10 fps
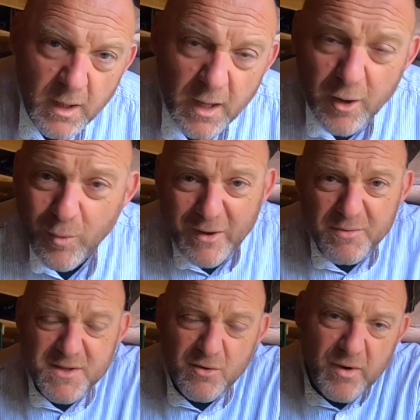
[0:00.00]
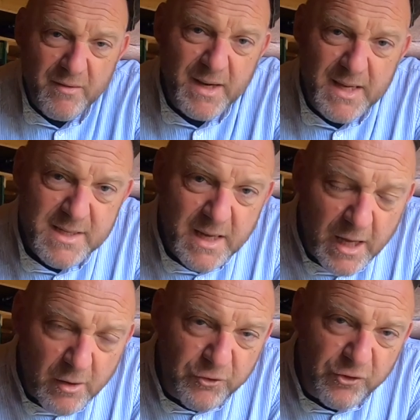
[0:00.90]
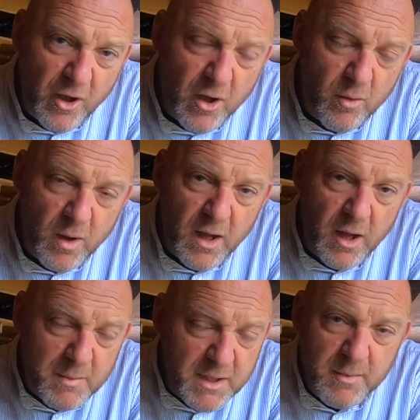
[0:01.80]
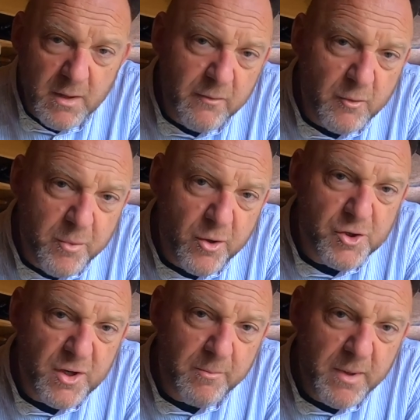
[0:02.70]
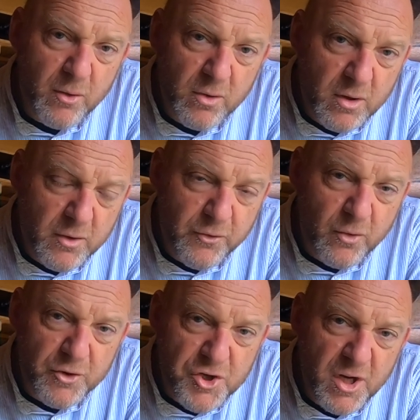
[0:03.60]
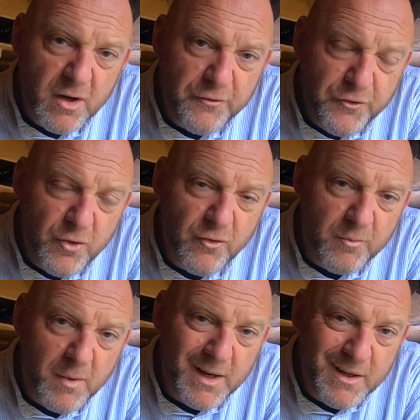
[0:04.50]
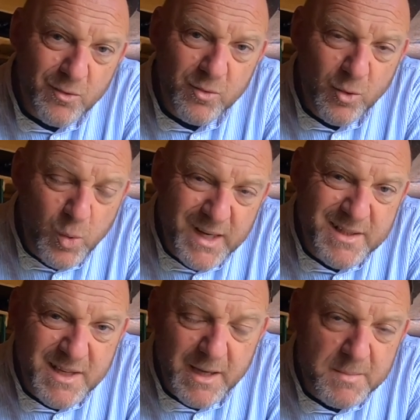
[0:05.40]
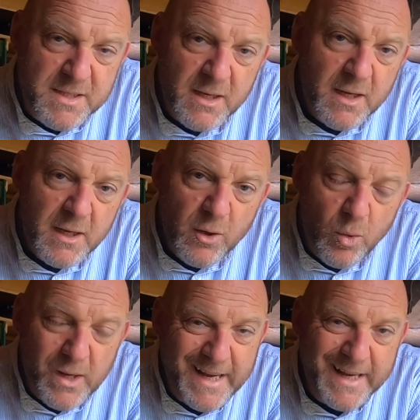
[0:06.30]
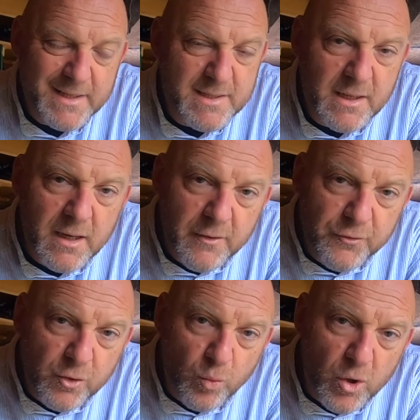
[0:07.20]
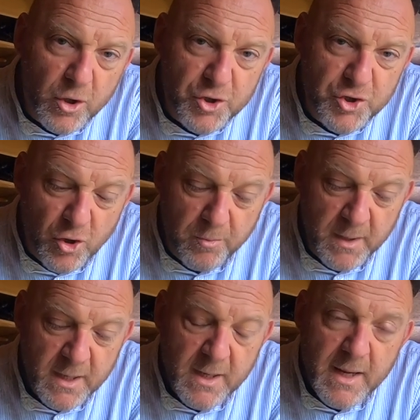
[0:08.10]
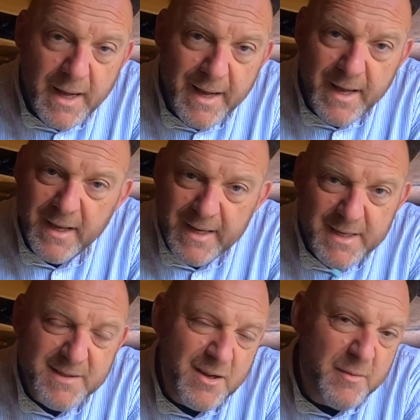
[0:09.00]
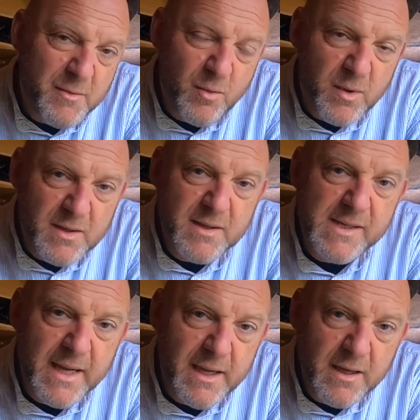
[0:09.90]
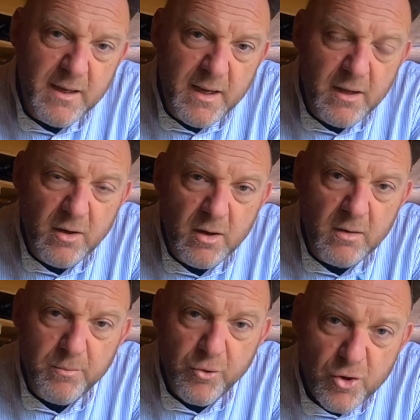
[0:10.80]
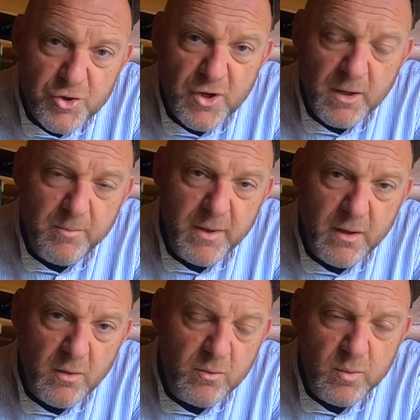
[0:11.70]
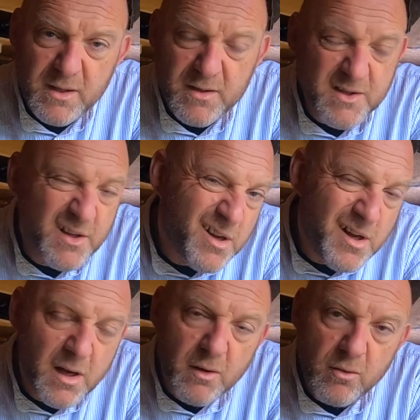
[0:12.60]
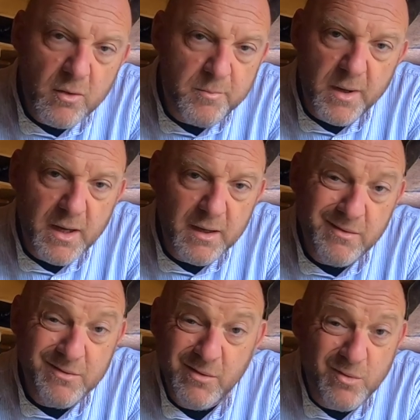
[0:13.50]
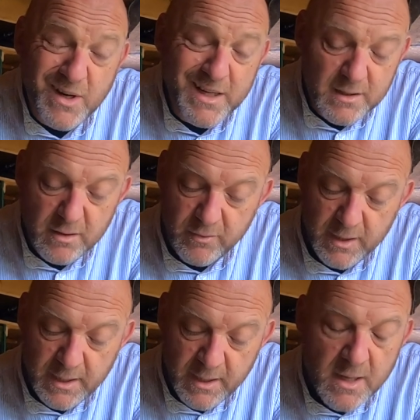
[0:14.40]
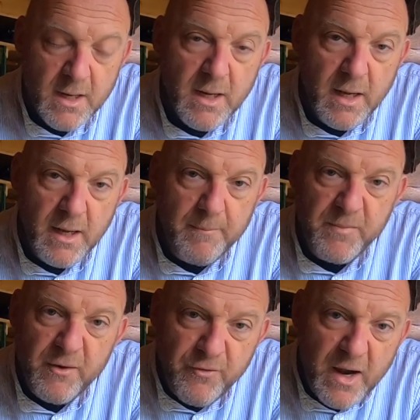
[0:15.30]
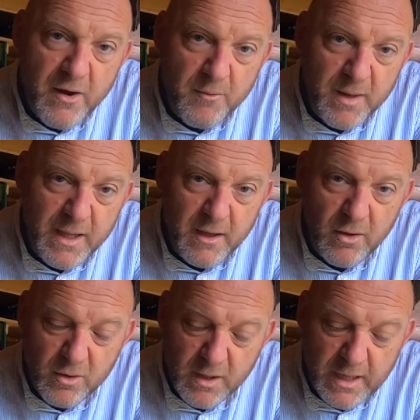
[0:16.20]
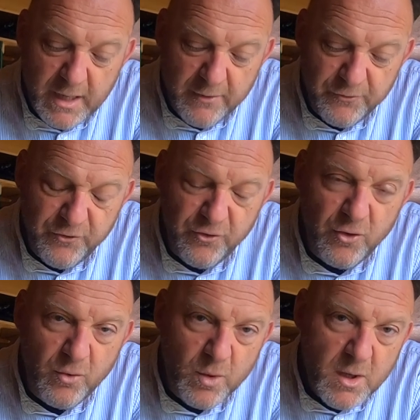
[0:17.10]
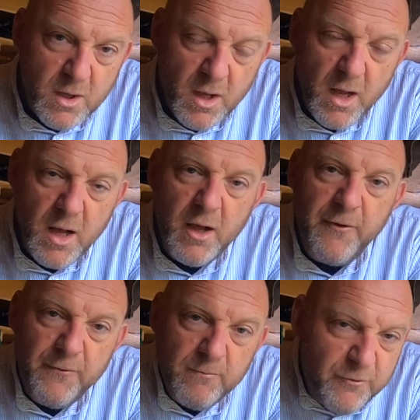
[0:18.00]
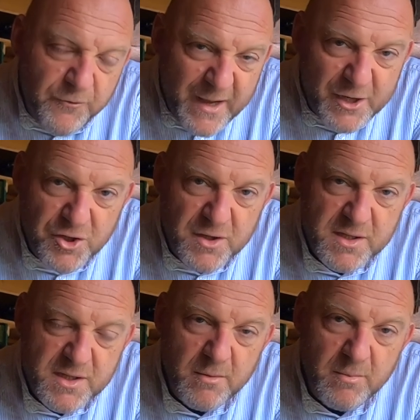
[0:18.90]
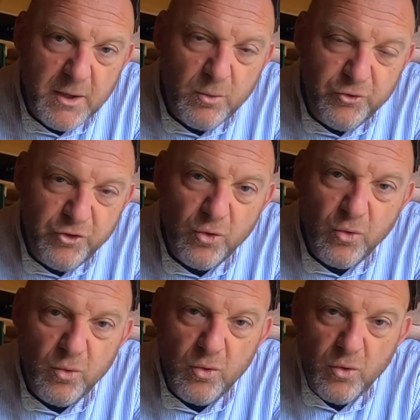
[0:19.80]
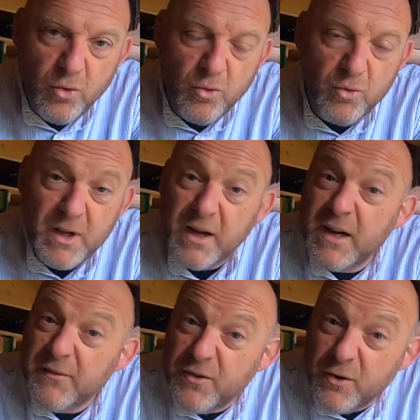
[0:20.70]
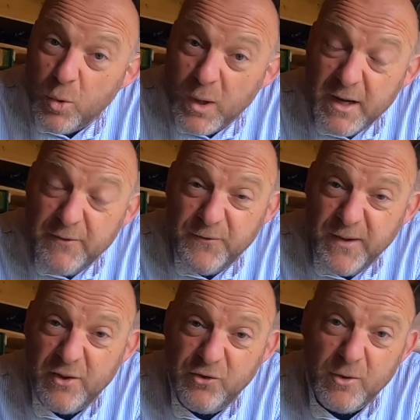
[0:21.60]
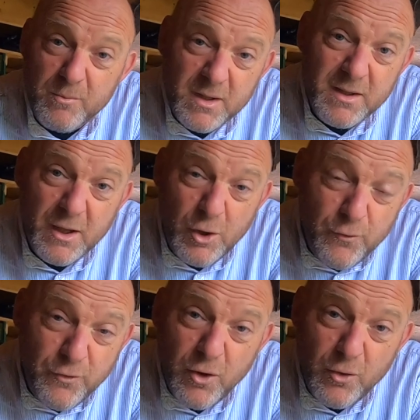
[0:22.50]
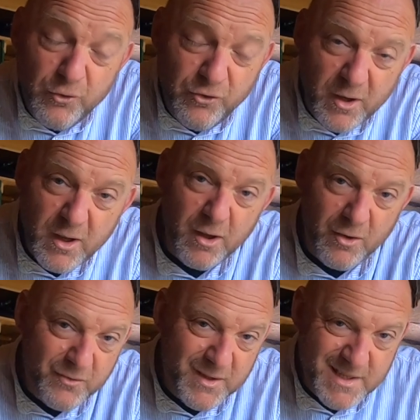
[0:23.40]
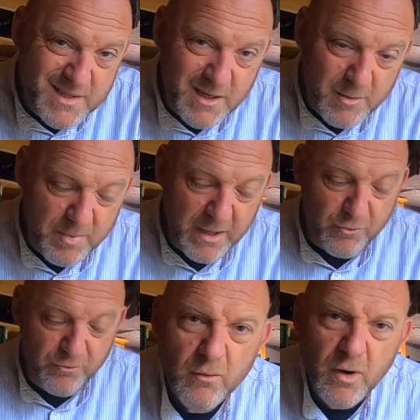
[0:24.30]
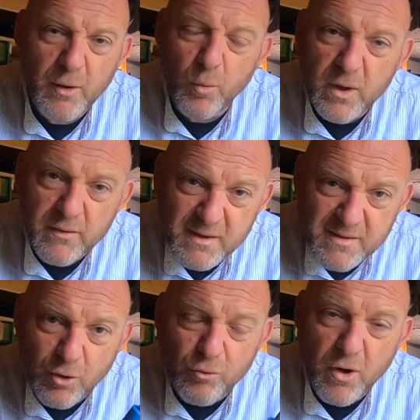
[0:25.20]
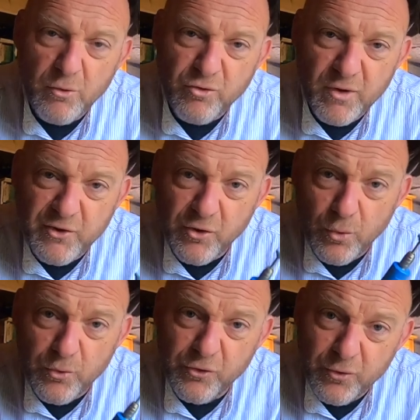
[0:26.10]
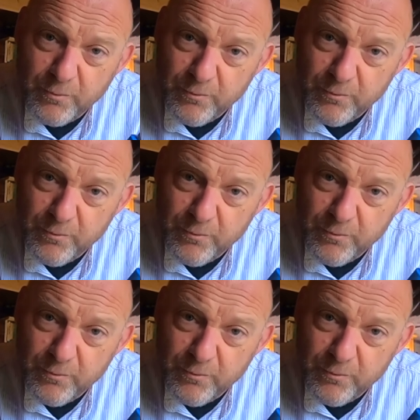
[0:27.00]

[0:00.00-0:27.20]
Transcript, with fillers: Hello, welcome to Revelator Alf. So uh, I'm in the middle of a project build and I thought I'd share a few of my little quick tips or hacks uh, for the workshop. Uh, anytime you undertake any kind of project build, whether it's a car or a bike or, or anything really, uh, invariably you're going to have to uh, fashion some little tool, or you're going to have to quickly fix something that you've used uh, on this uh, build. Right, one of these little rotary tools